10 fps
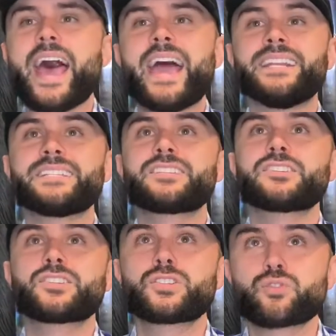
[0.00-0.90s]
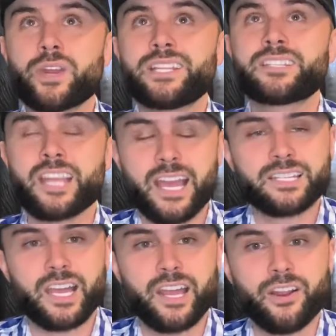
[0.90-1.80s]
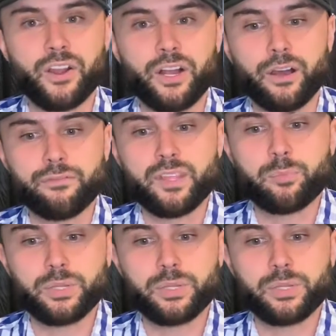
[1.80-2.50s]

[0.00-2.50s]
And it's straight satire of the